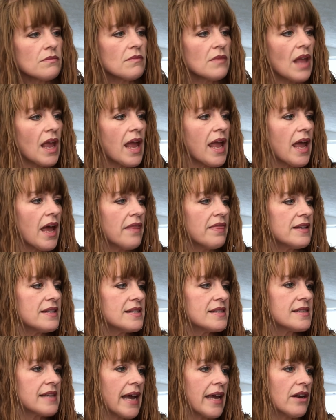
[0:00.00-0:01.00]
and the
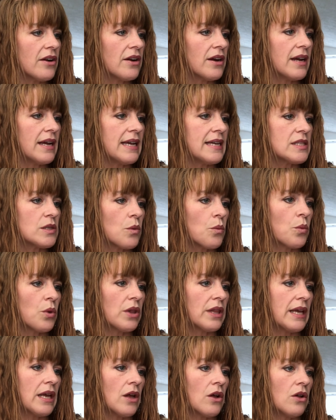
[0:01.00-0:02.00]
designer is
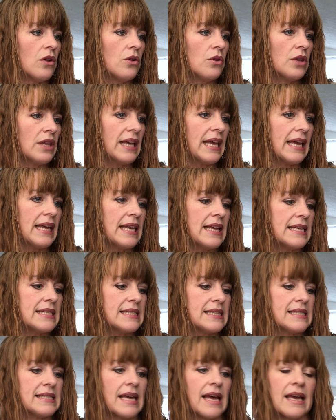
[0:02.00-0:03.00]
Woolly Hooligan
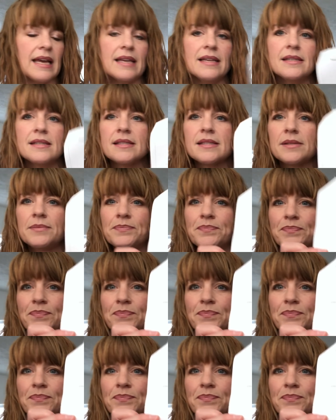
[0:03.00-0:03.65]
Designs.